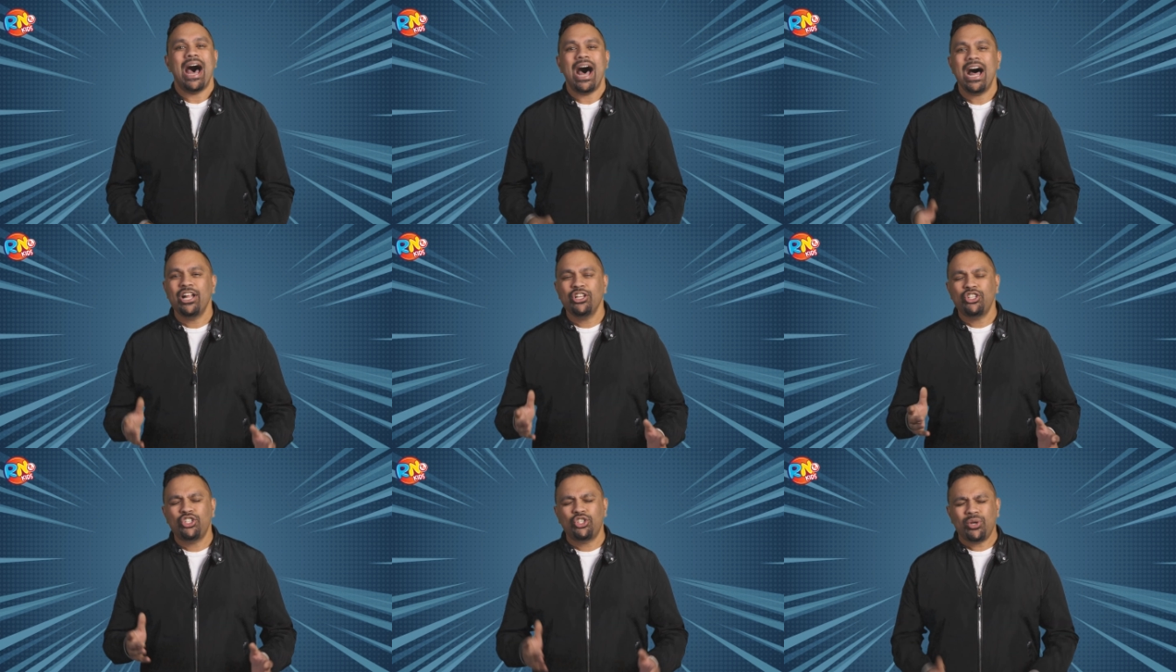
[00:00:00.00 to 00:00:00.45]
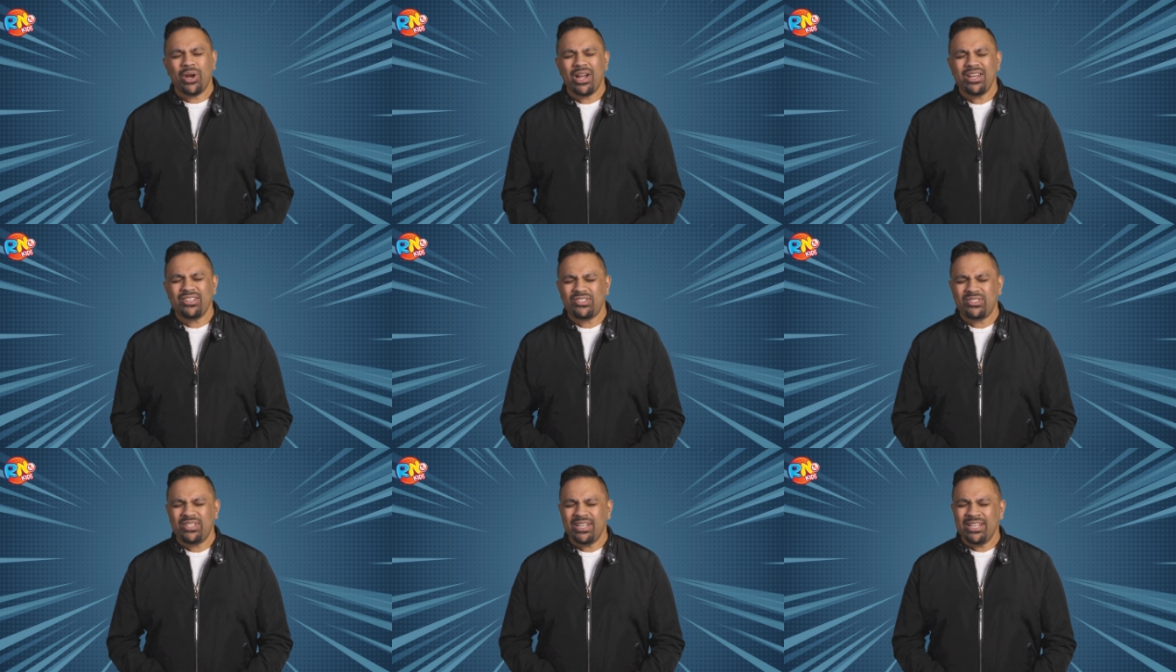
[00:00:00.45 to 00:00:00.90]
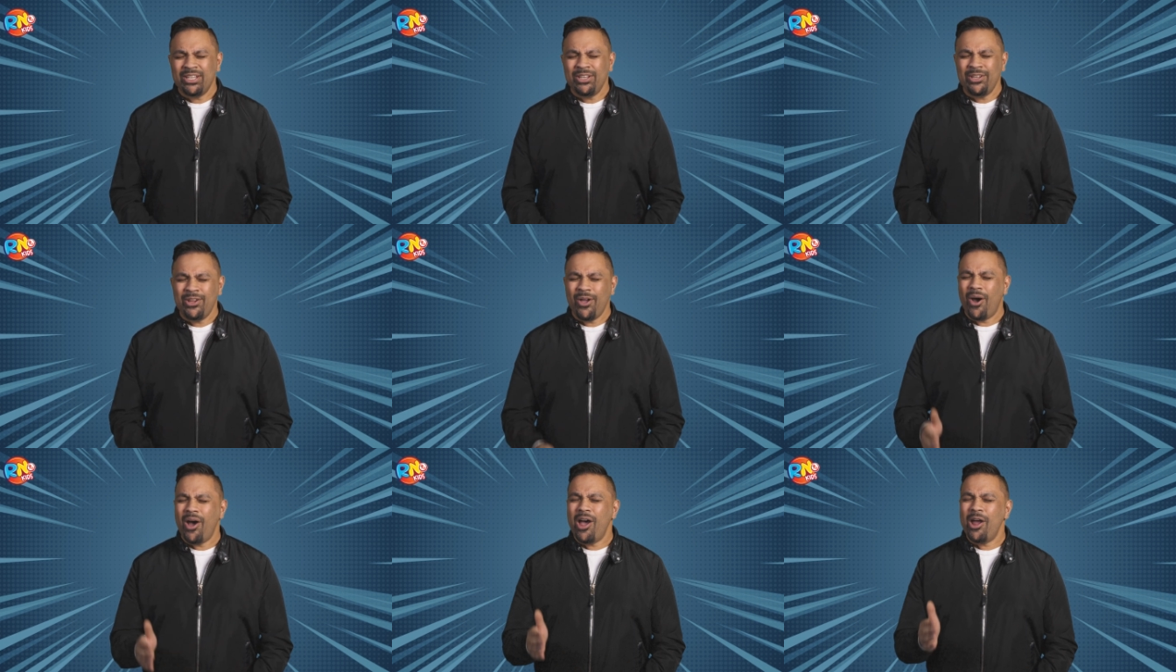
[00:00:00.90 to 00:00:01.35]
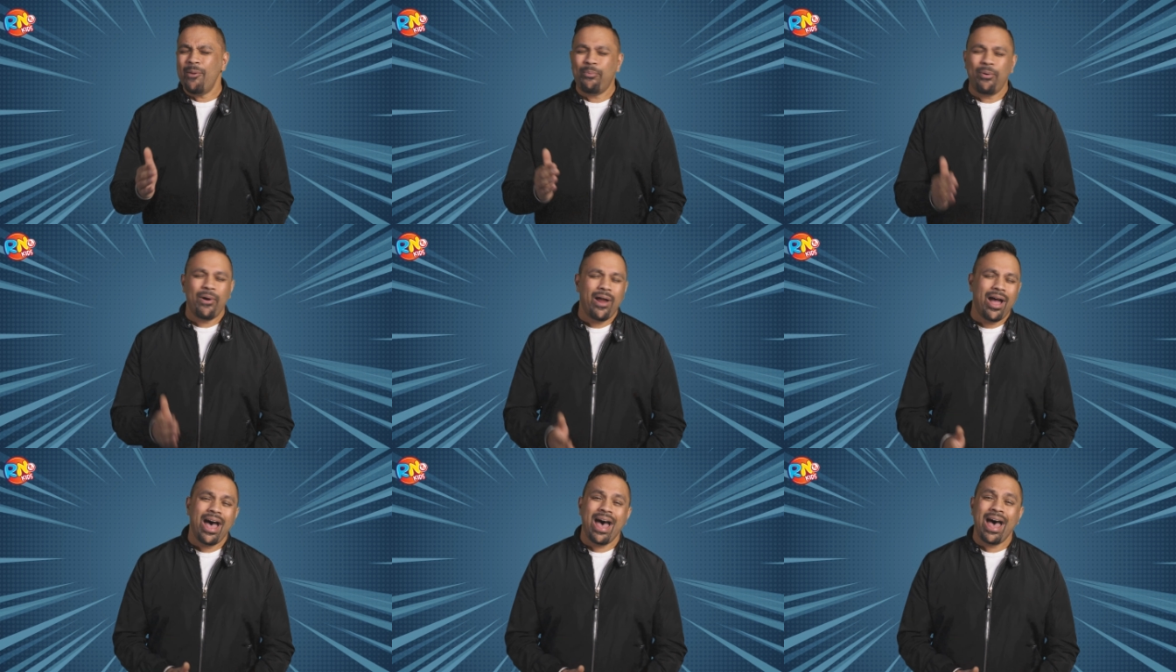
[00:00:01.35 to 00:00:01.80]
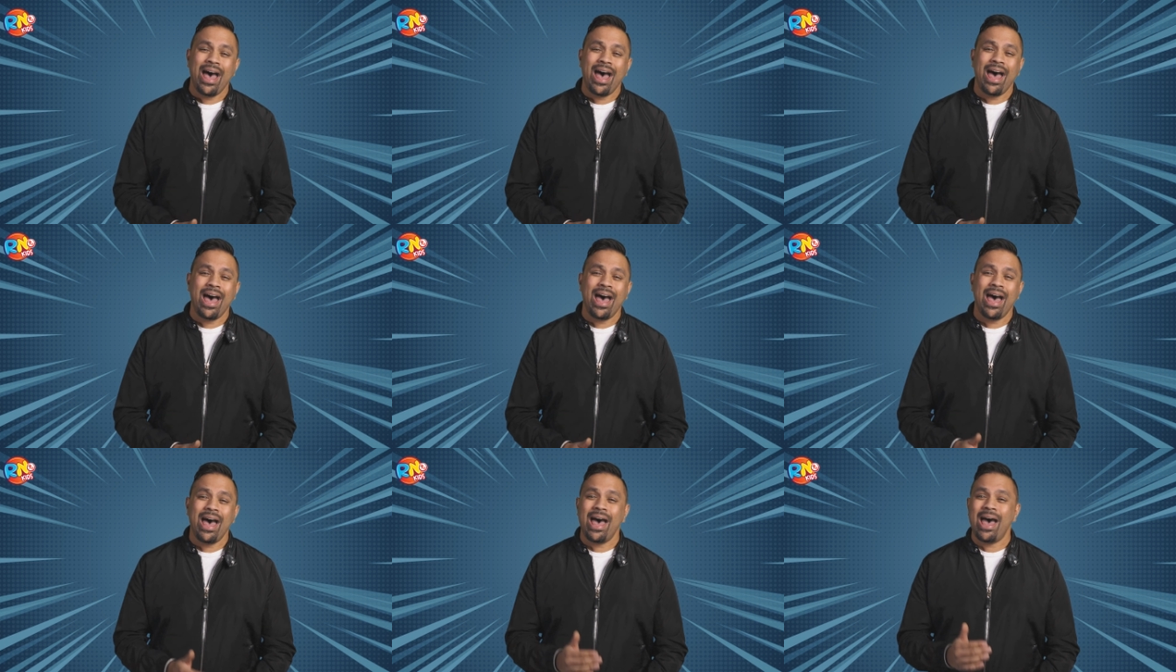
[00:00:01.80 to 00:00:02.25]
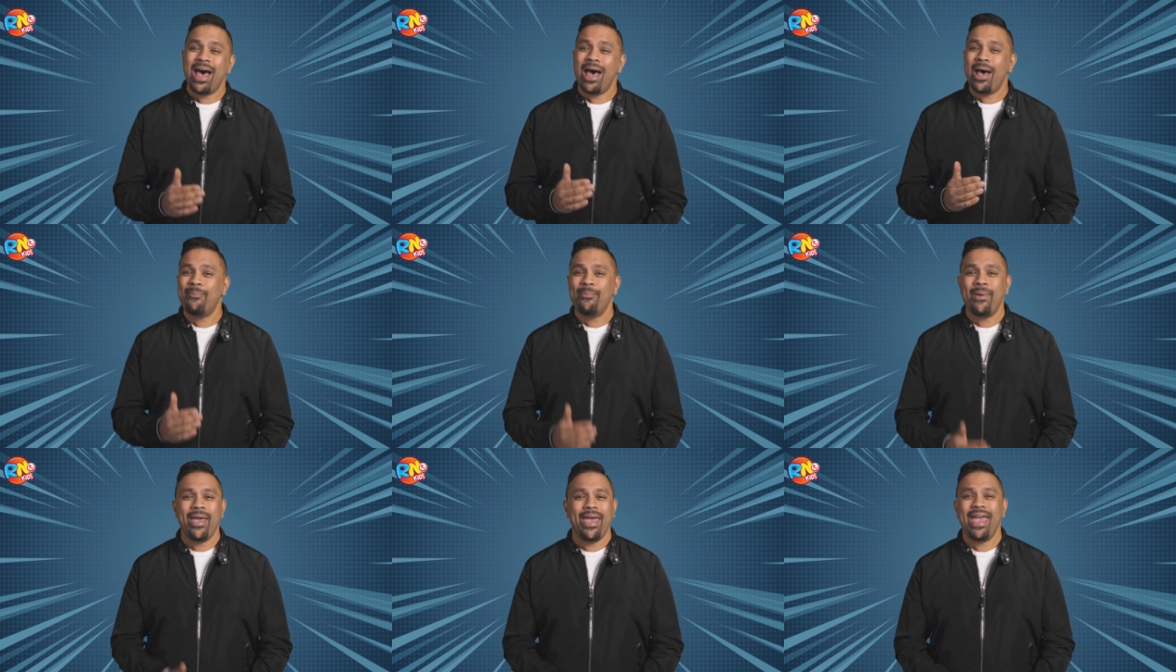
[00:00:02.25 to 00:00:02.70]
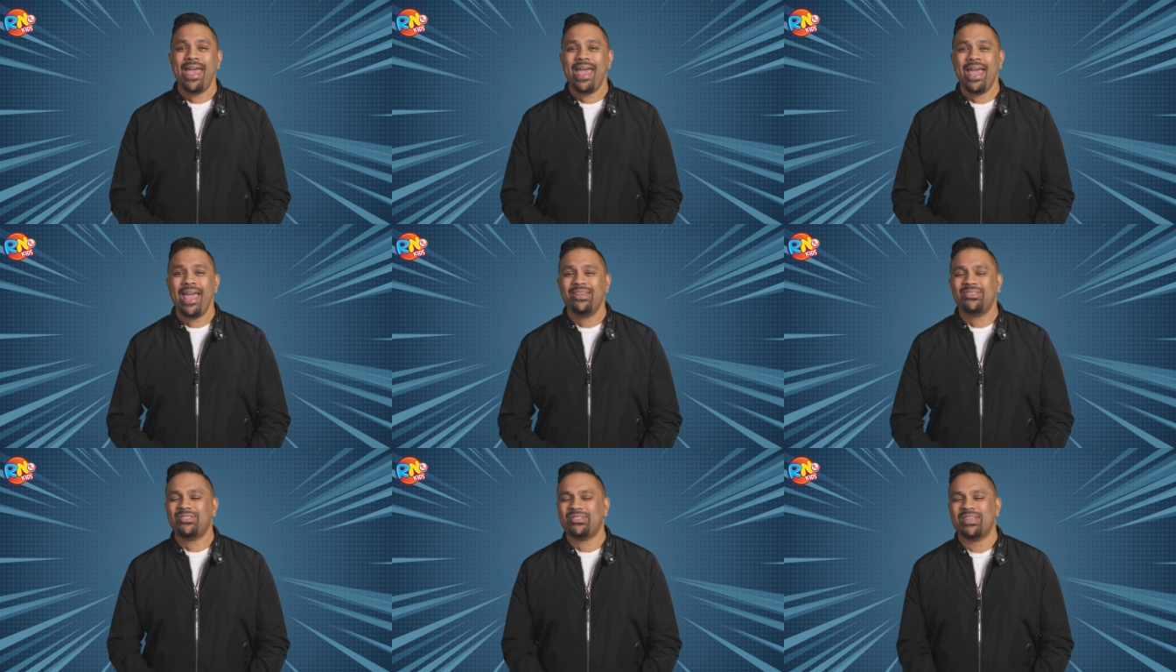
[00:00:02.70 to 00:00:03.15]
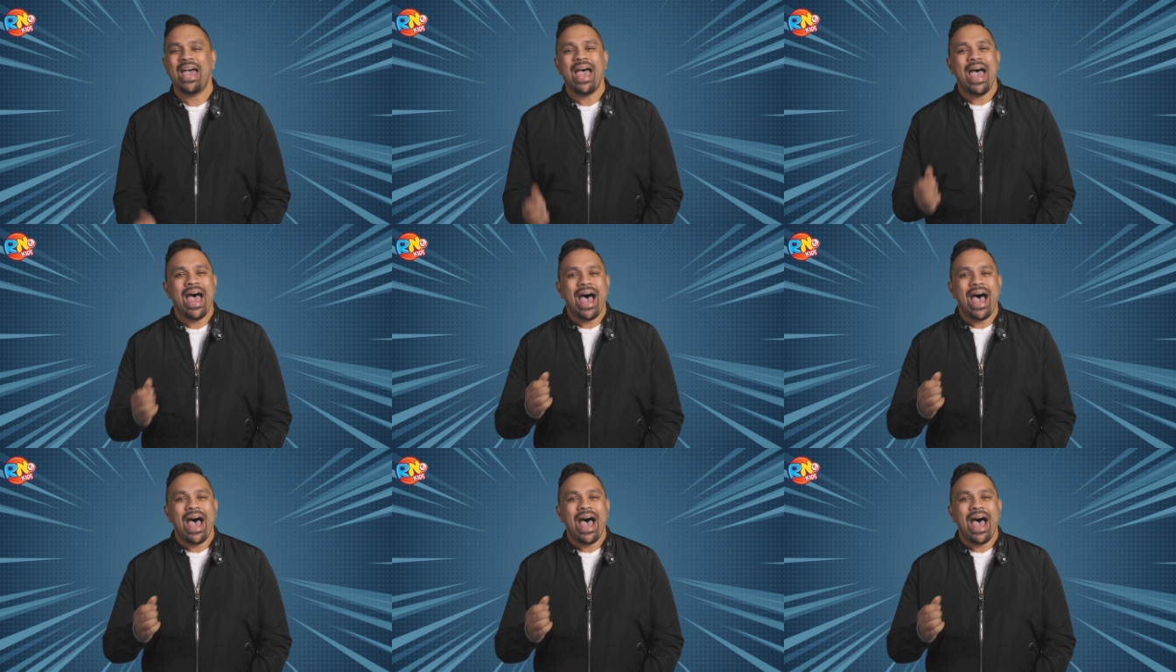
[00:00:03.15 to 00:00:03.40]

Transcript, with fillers: I'll trust in your promise.